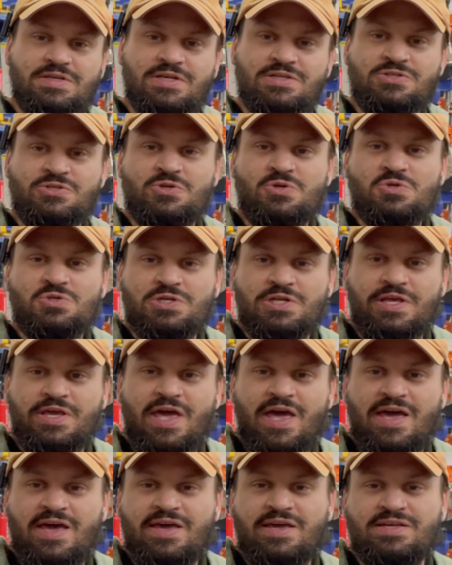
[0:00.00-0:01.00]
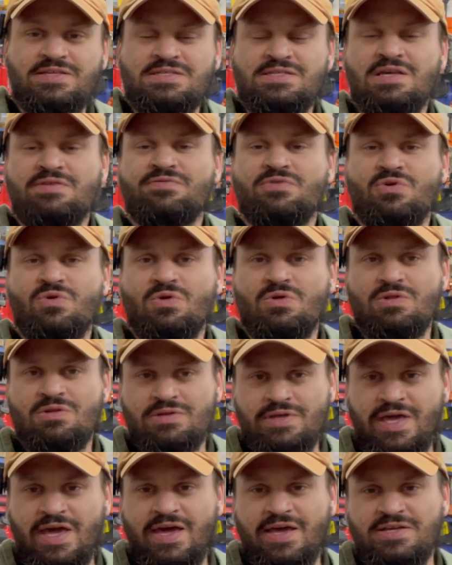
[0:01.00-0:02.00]
is usually a civil
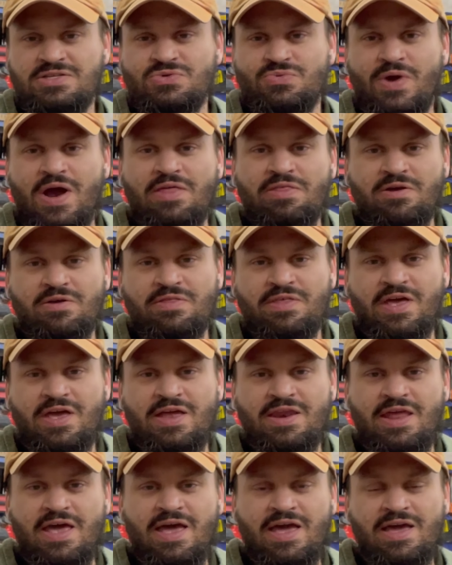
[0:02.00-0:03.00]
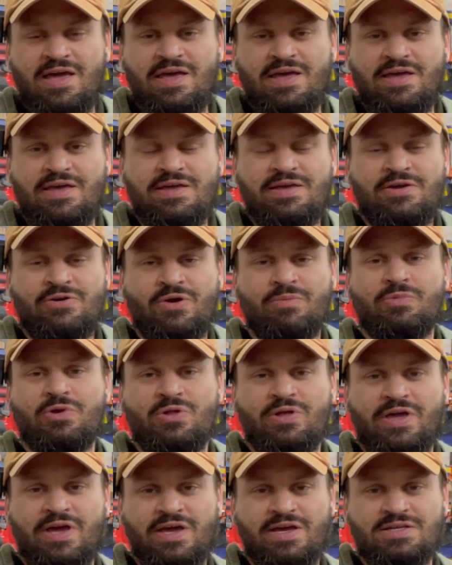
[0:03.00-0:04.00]
case rather than a criminal
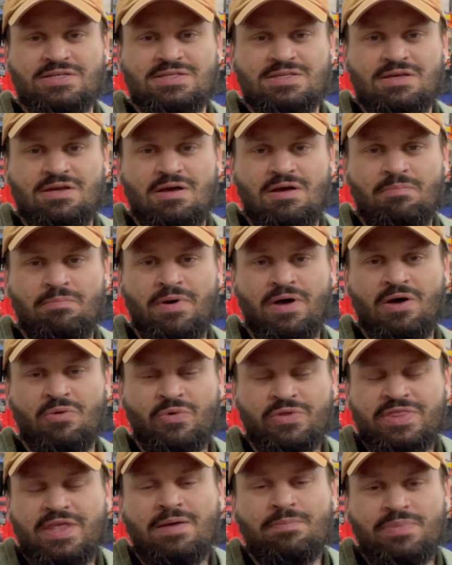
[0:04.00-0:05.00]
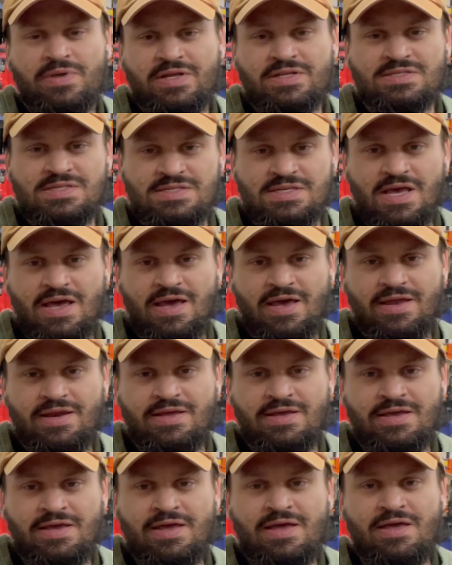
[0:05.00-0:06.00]
case. But with that being said,
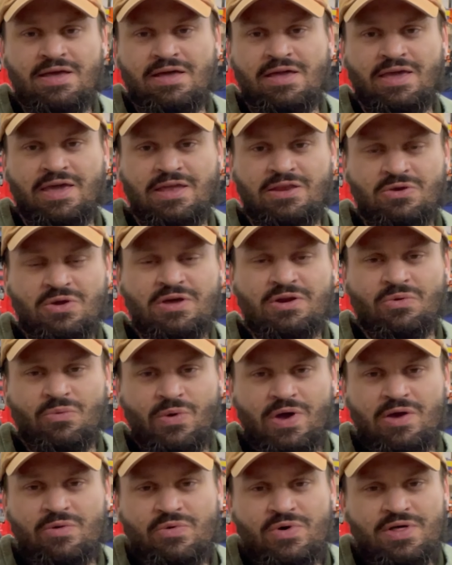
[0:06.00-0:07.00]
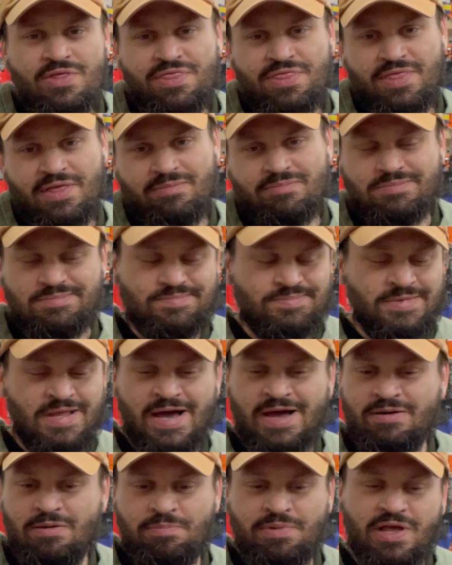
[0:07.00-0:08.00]
can you get away with
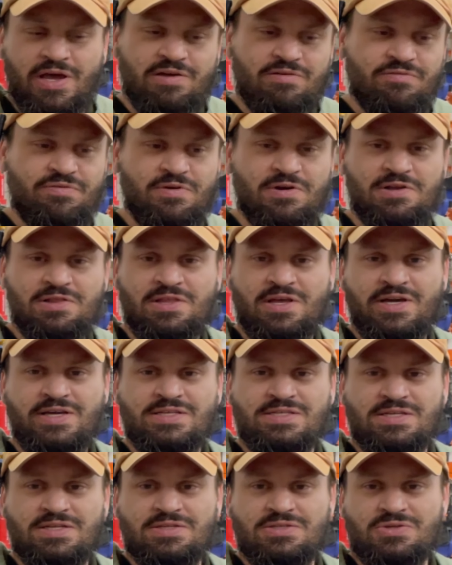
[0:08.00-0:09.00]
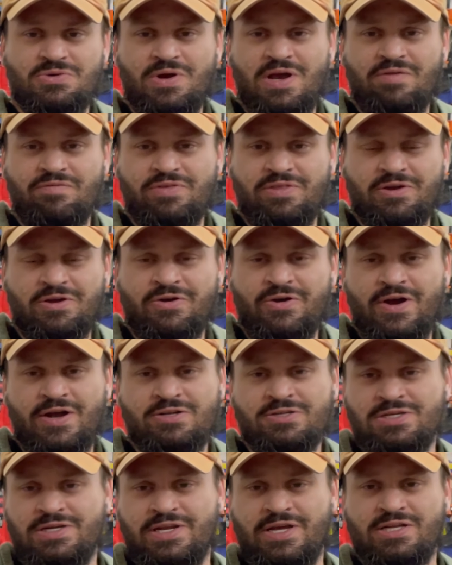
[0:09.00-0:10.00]
not applying for a license or having the
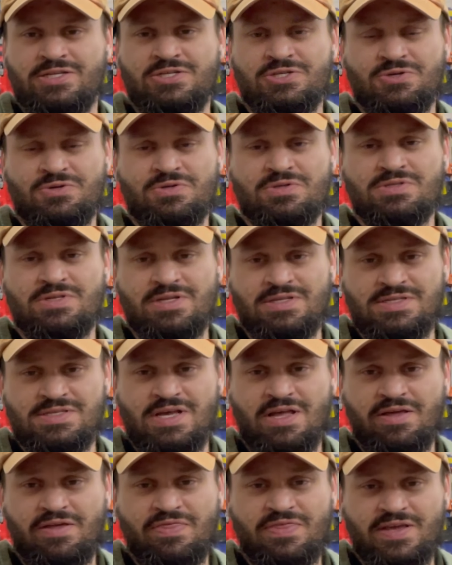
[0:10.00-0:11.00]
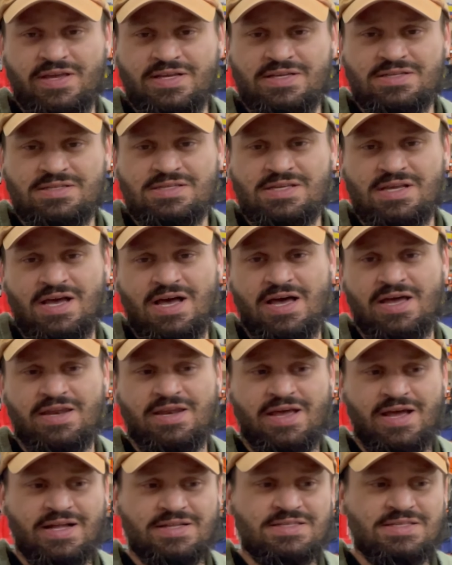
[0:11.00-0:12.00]
correct credentials and selling things on
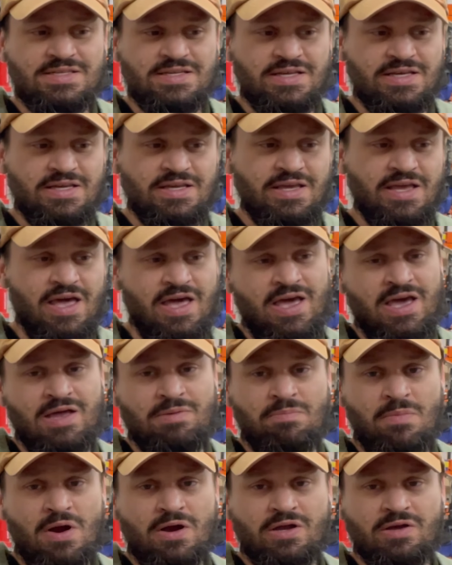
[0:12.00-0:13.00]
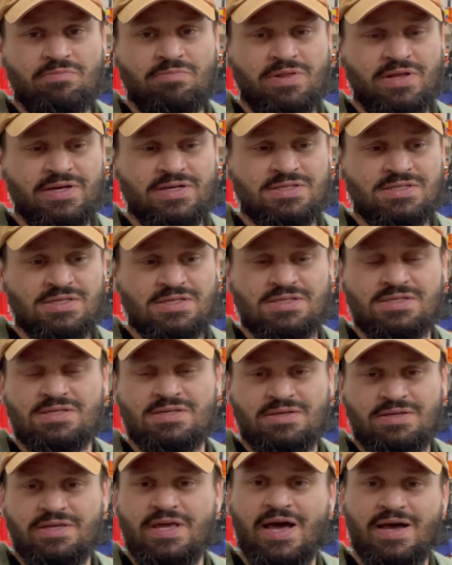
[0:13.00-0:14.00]
Etsy and marketplaces?
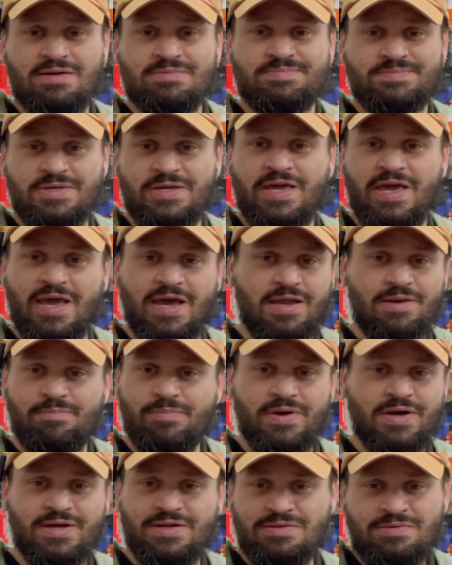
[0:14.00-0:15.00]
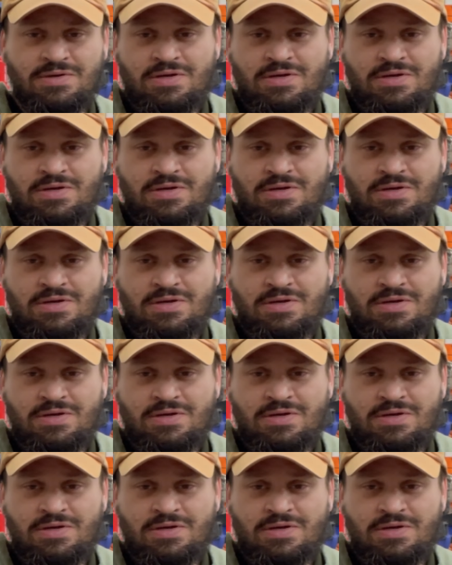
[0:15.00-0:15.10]
Yeah, you can, but